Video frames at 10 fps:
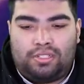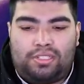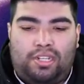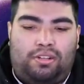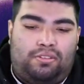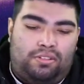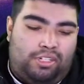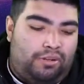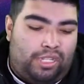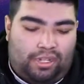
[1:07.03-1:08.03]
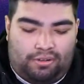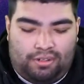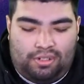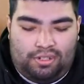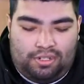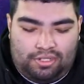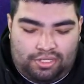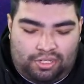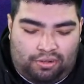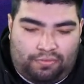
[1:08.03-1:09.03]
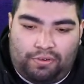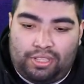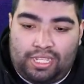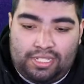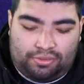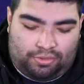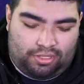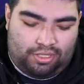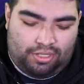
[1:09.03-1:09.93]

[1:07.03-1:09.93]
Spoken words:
So here we go. So for this one,